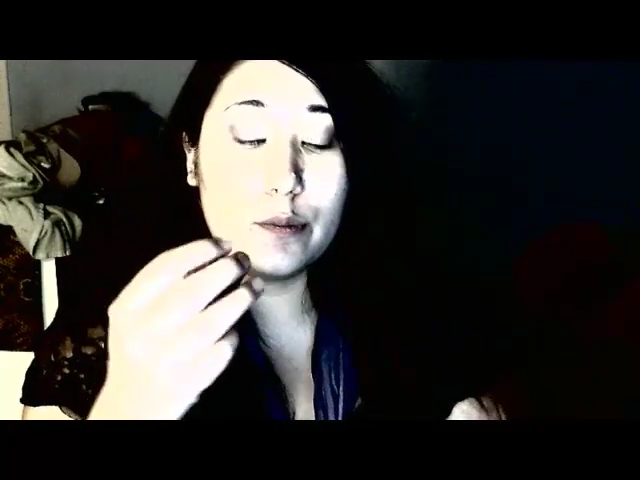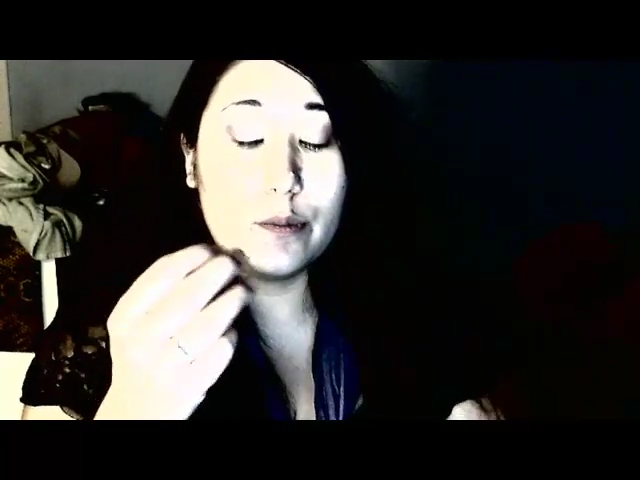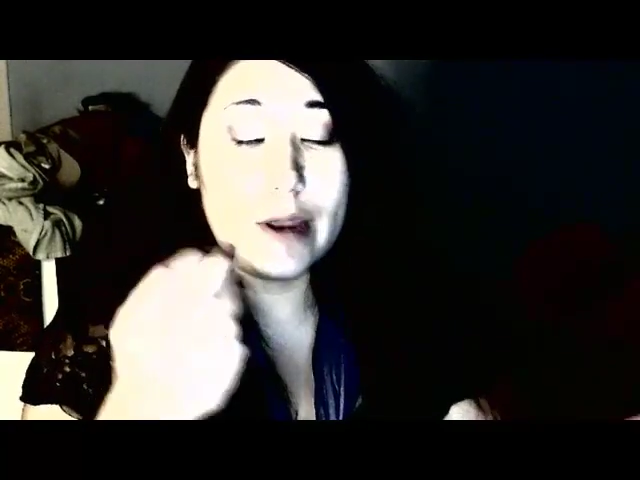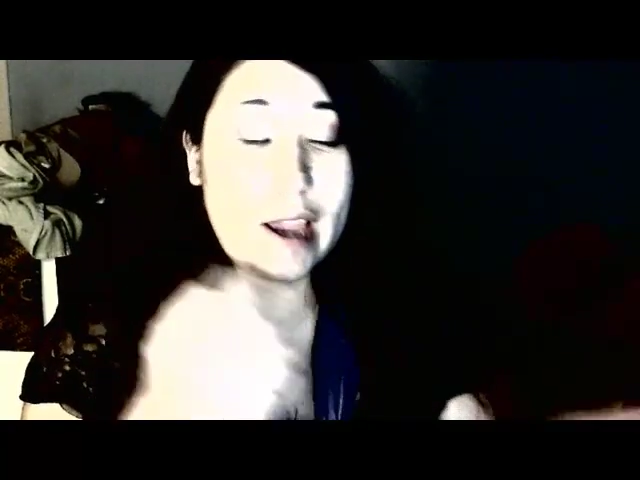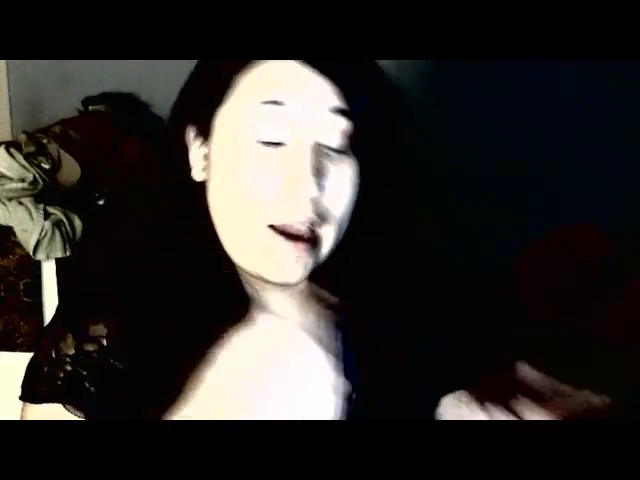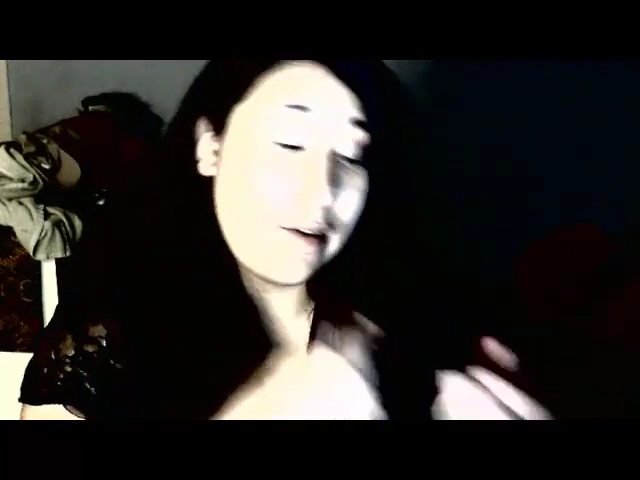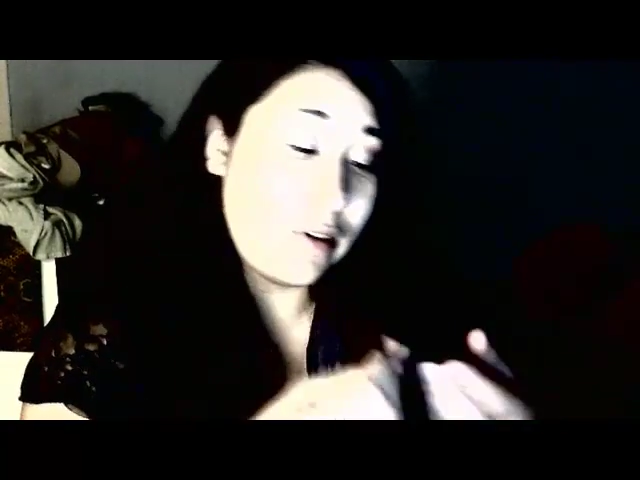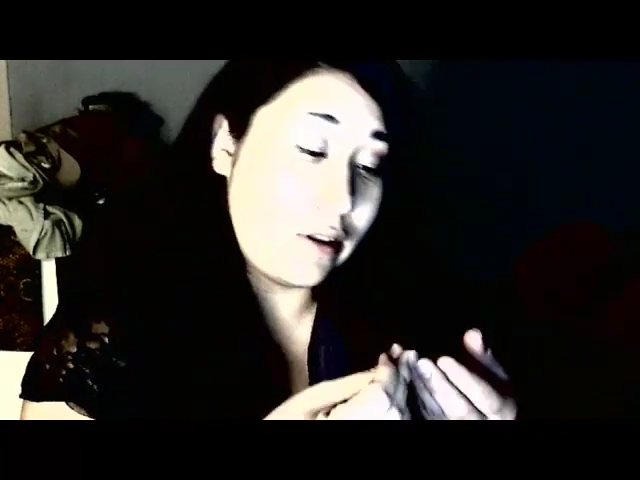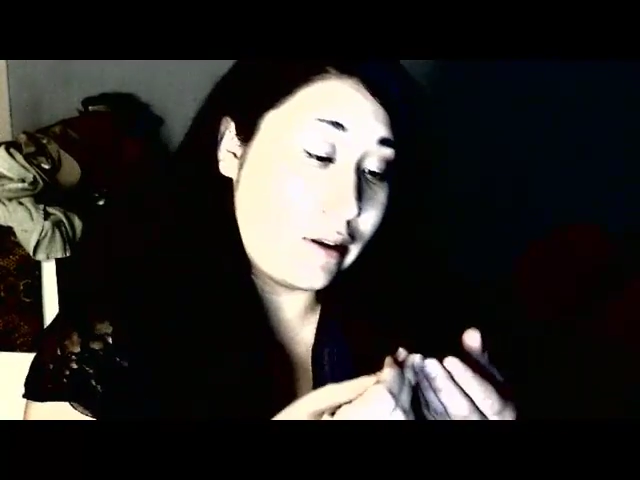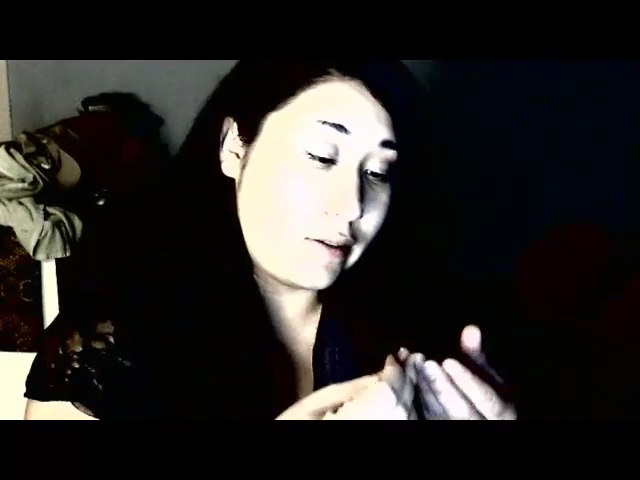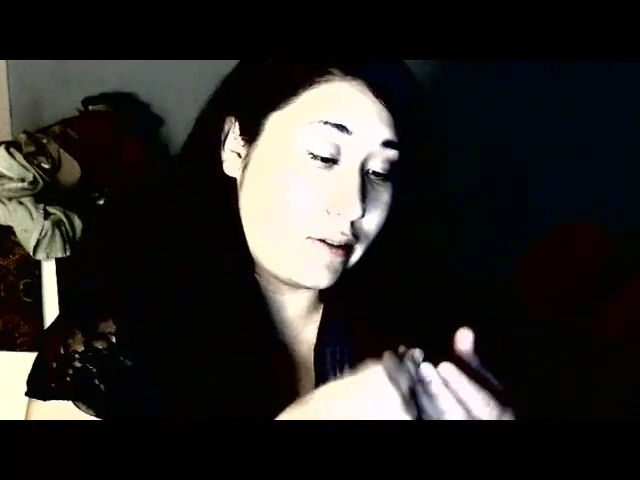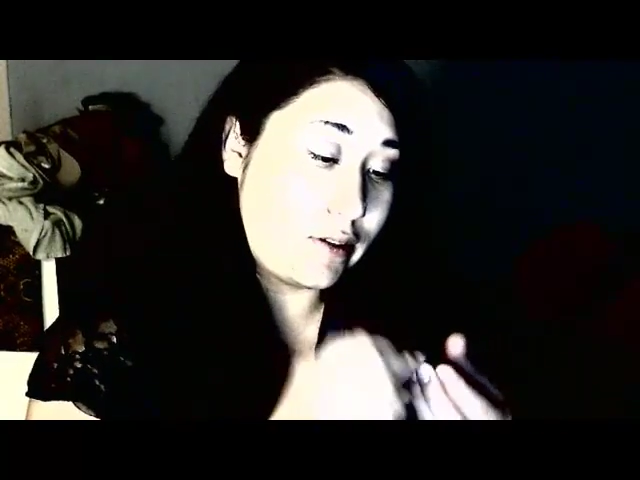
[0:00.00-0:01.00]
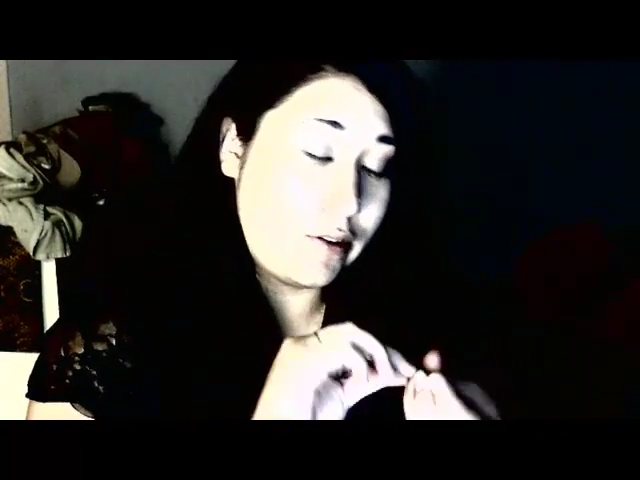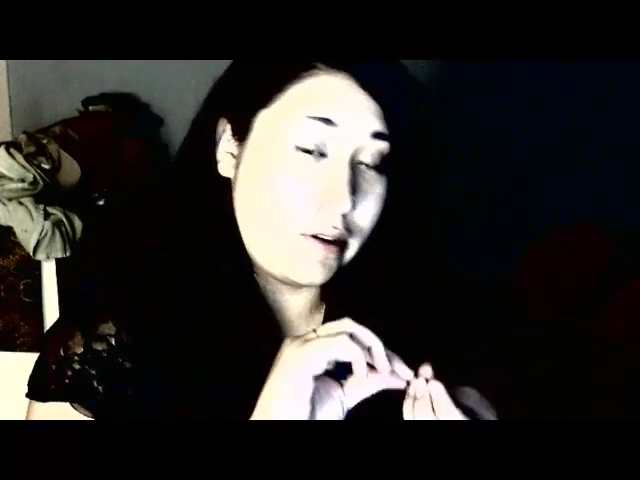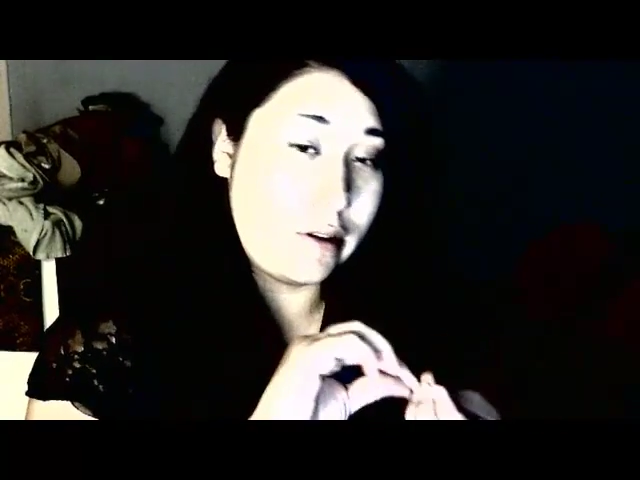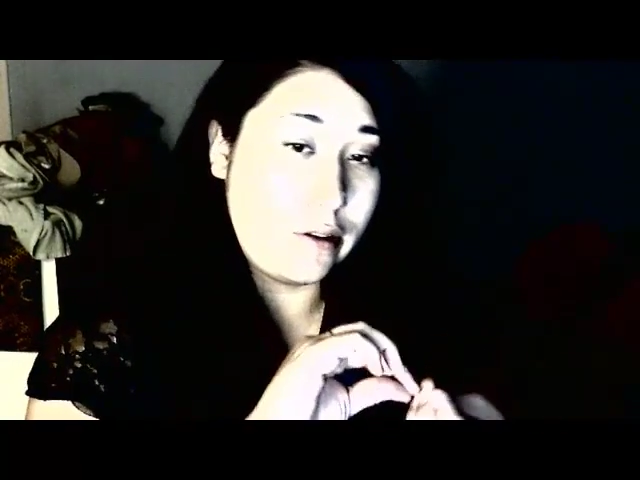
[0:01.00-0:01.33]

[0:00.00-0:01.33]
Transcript: we haven't necessarily